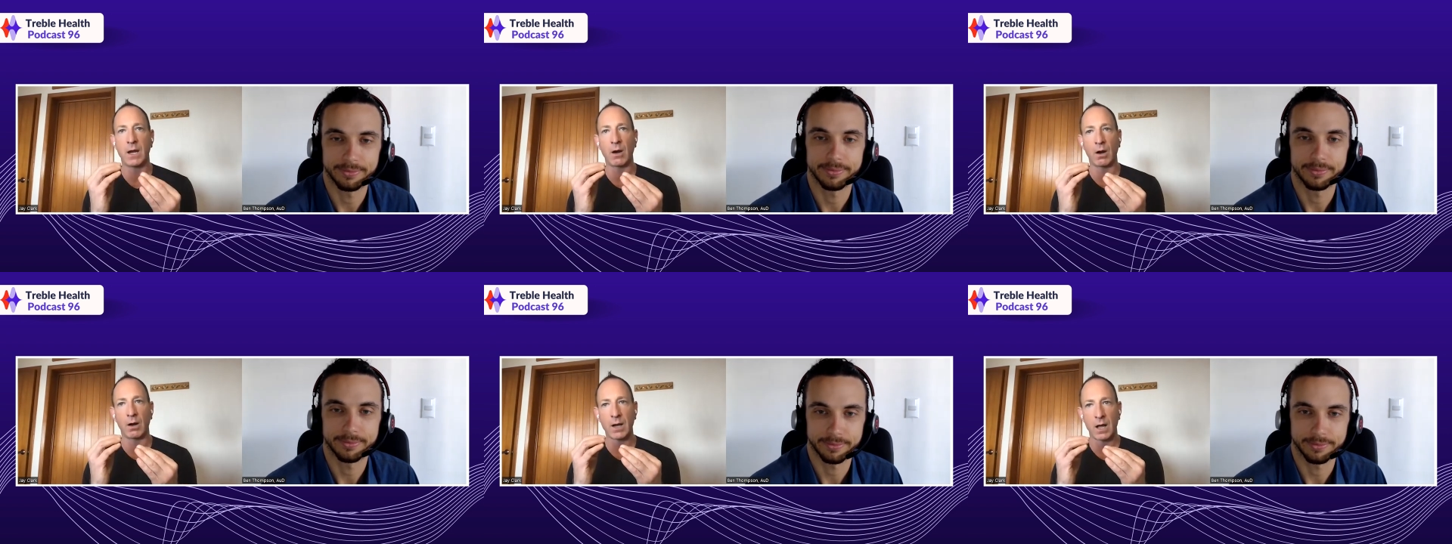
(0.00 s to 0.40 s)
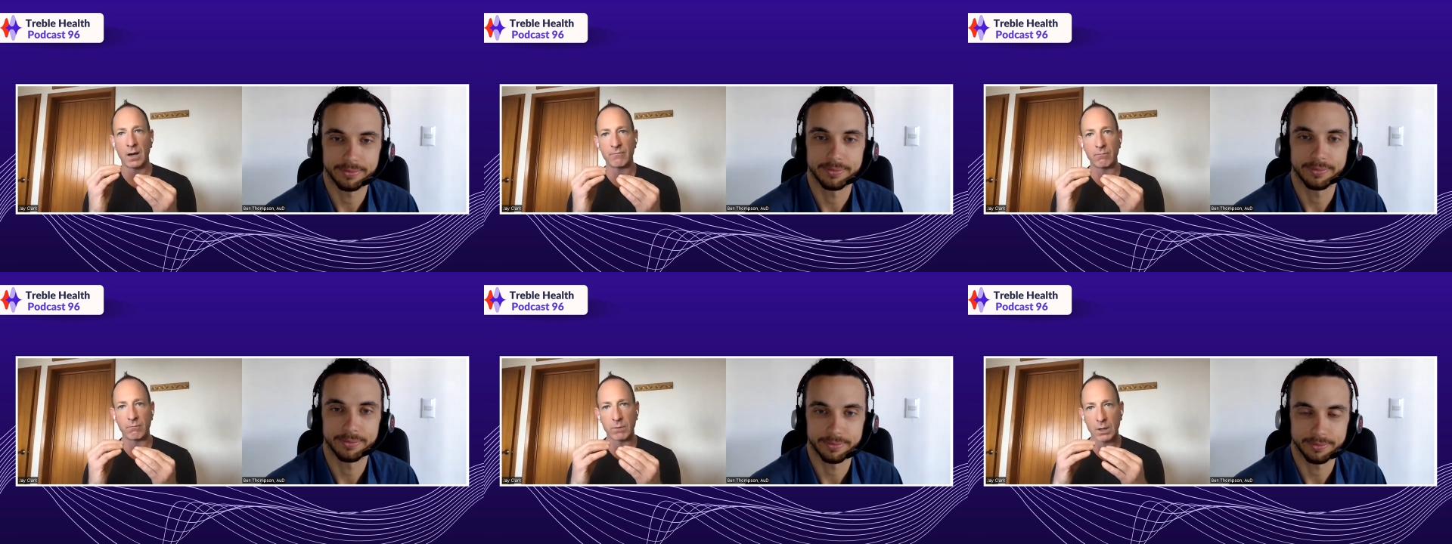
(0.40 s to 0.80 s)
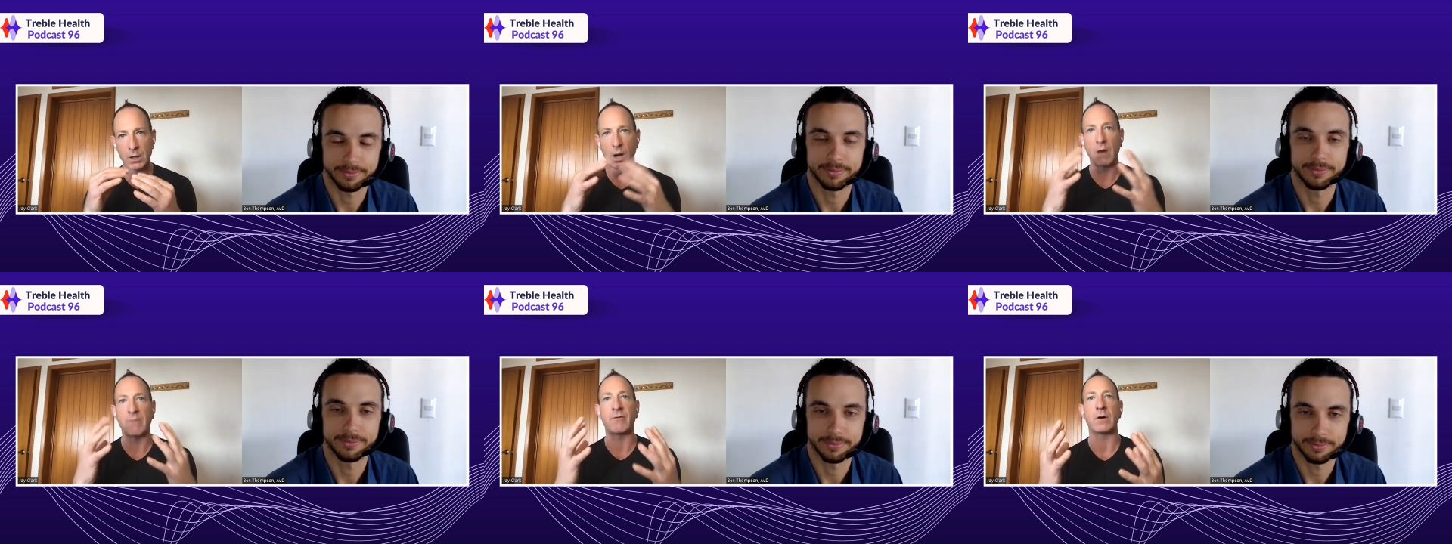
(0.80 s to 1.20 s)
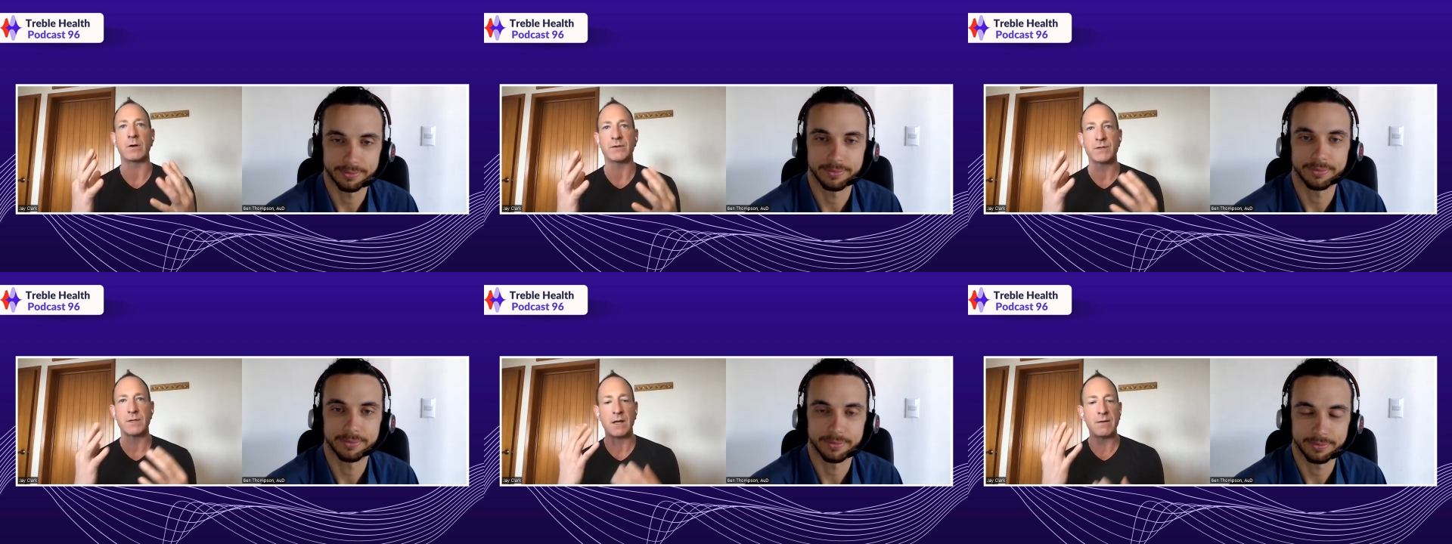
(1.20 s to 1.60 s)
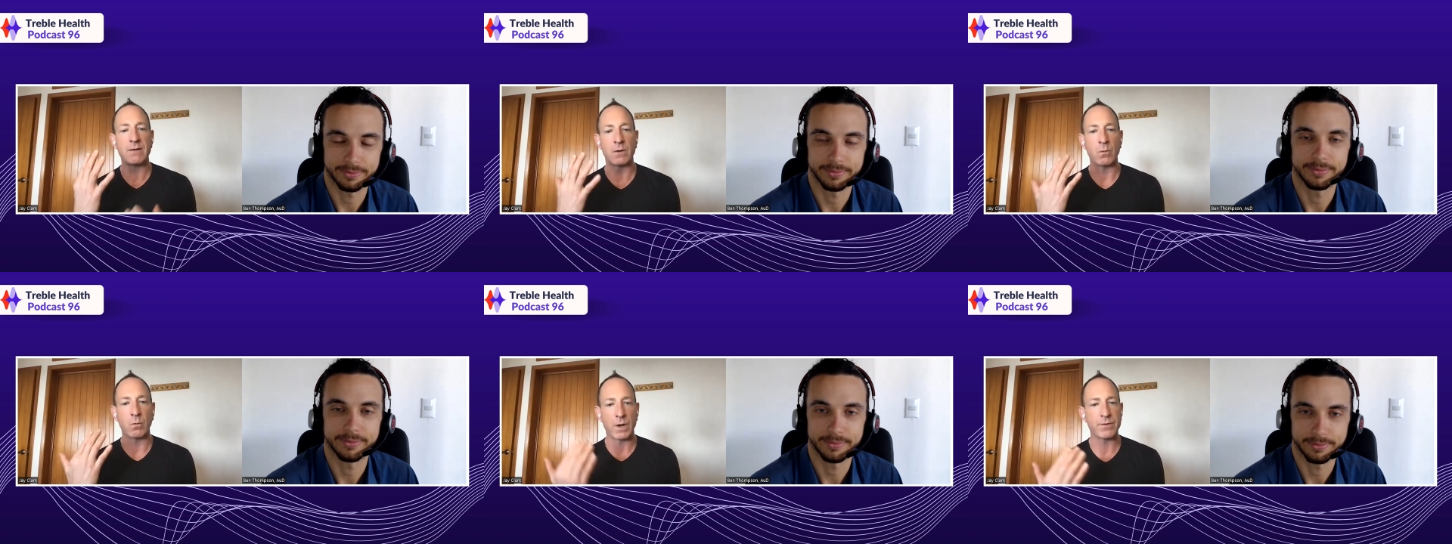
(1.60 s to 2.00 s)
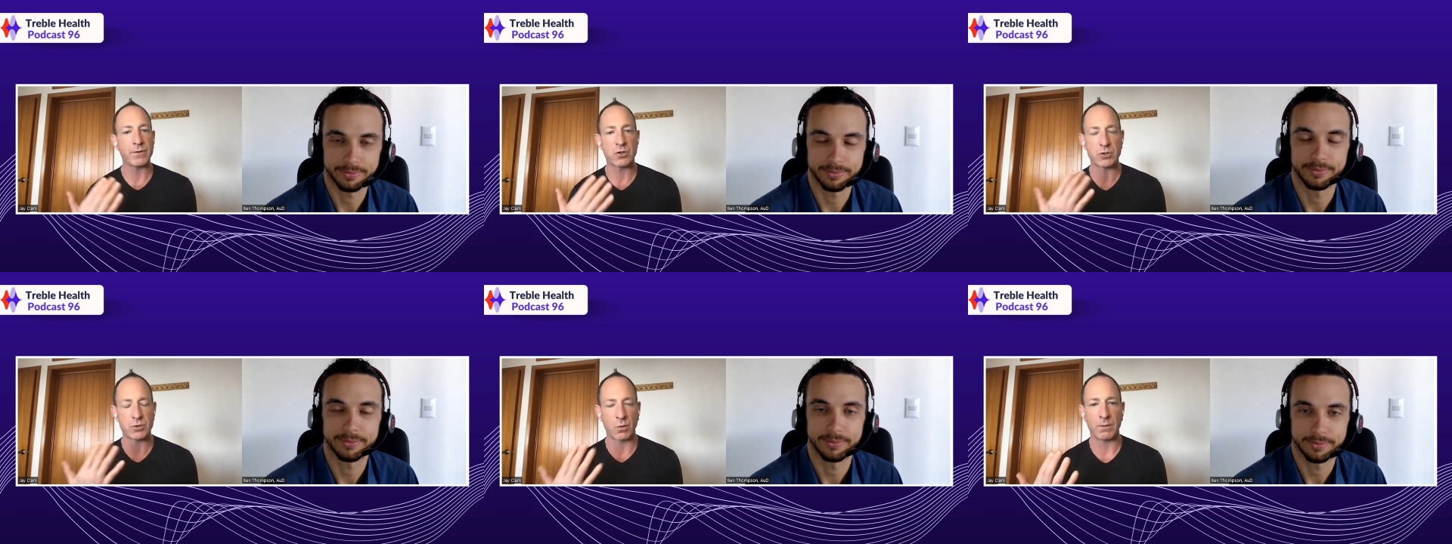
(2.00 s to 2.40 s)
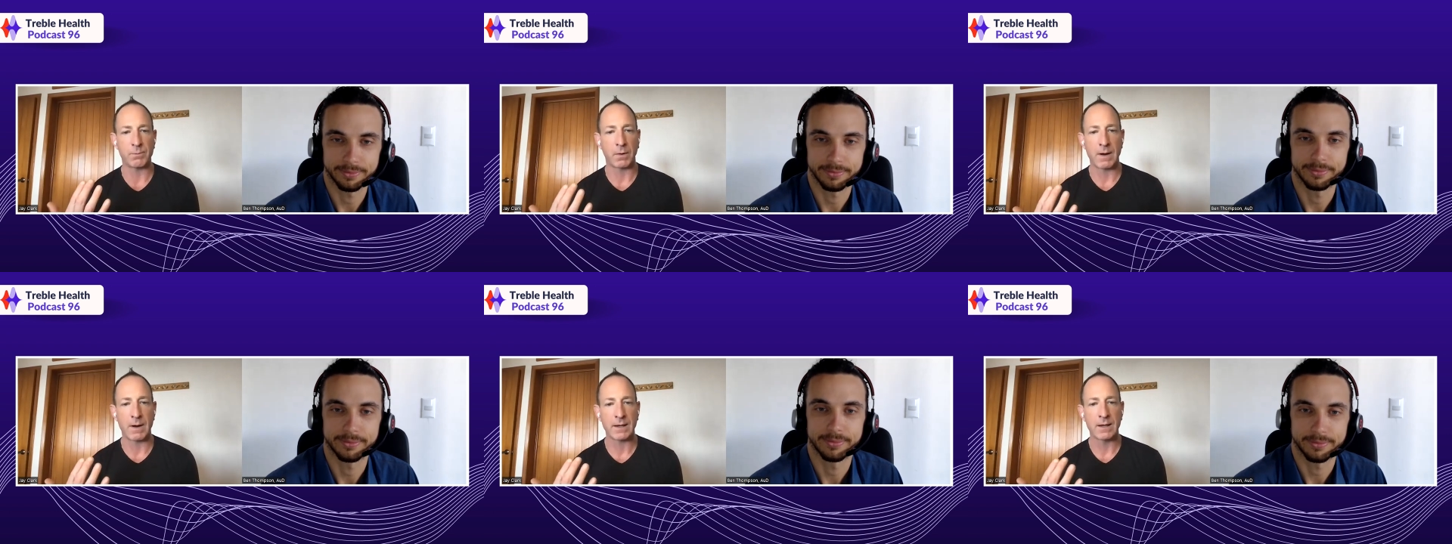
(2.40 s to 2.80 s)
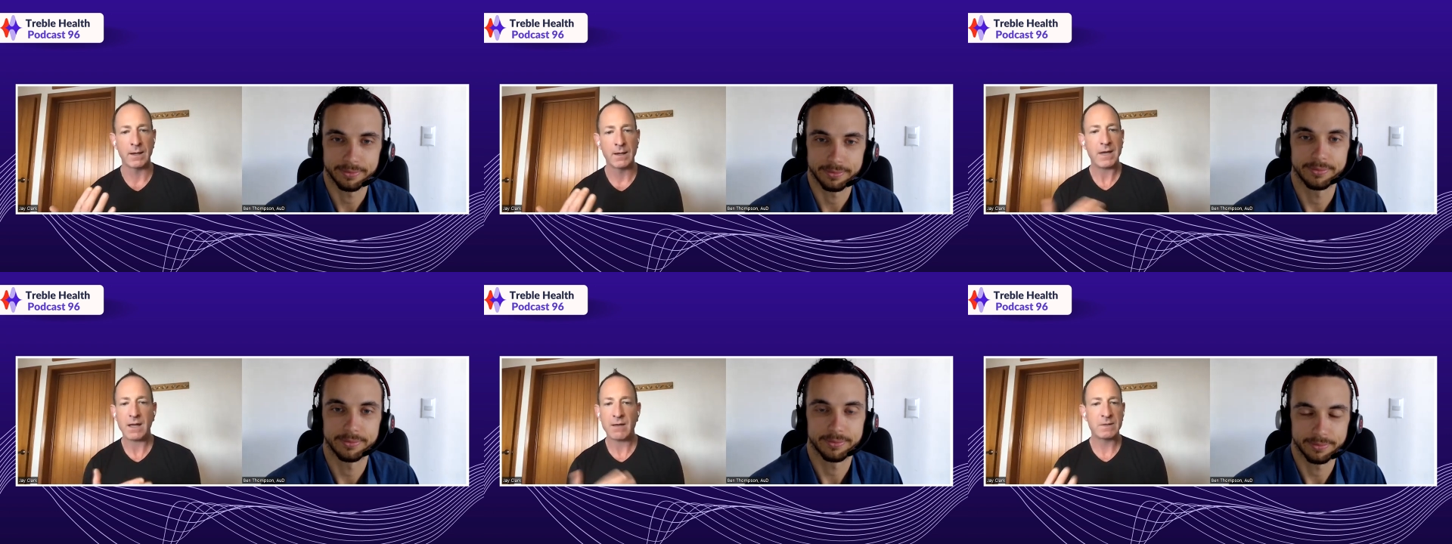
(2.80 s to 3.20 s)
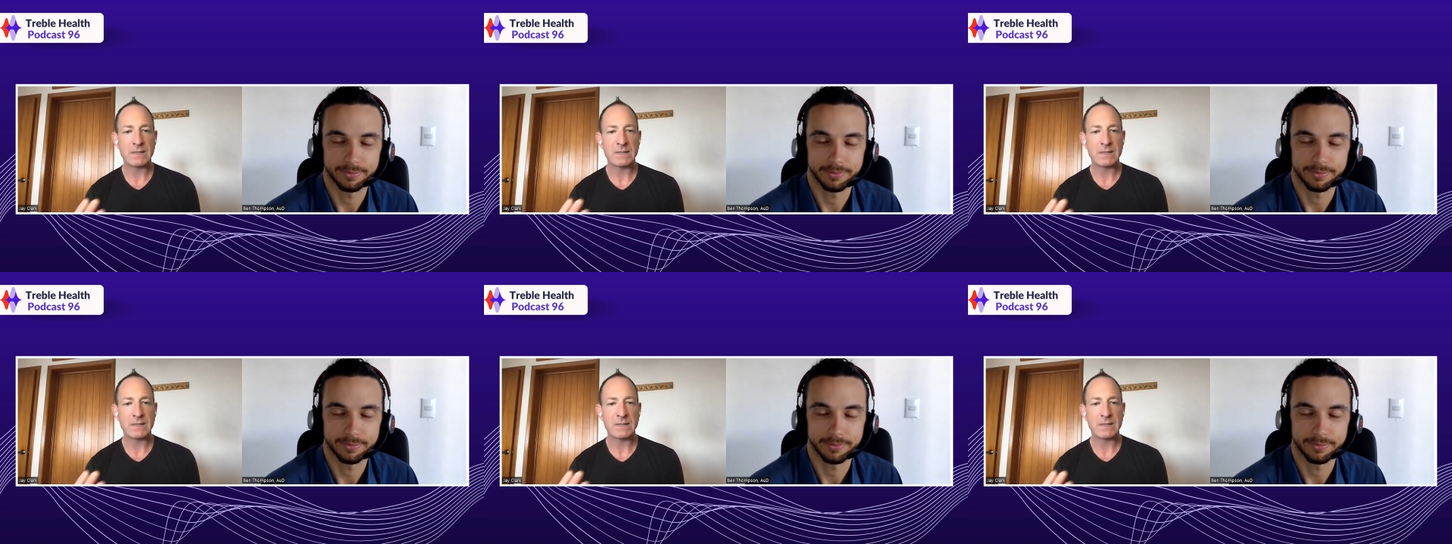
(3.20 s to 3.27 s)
Speaker 1: ear kind of recovers even with a short break. But